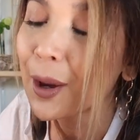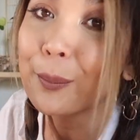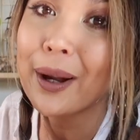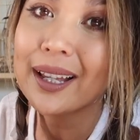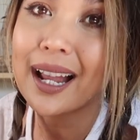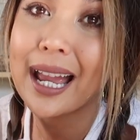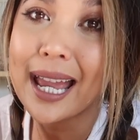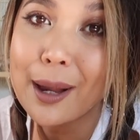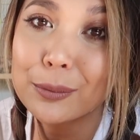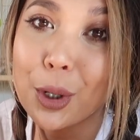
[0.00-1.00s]
but I
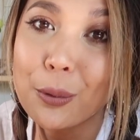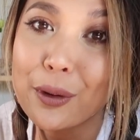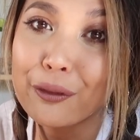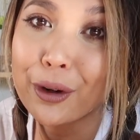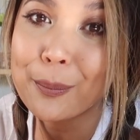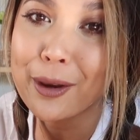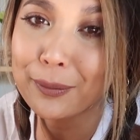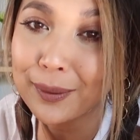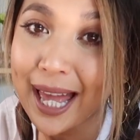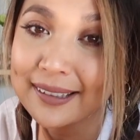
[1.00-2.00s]
am going from
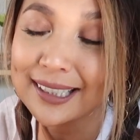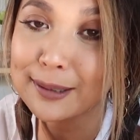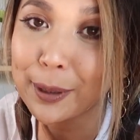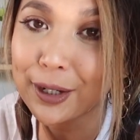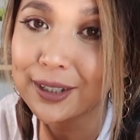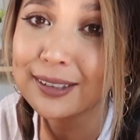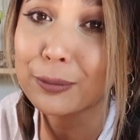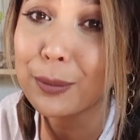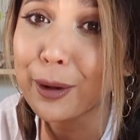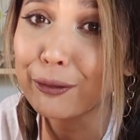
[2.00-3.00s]
my last experience
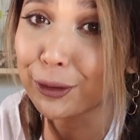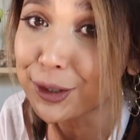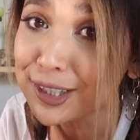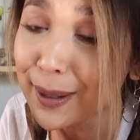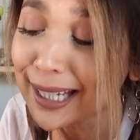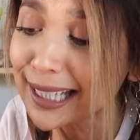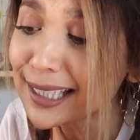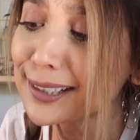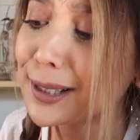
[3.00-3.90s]
with my first in,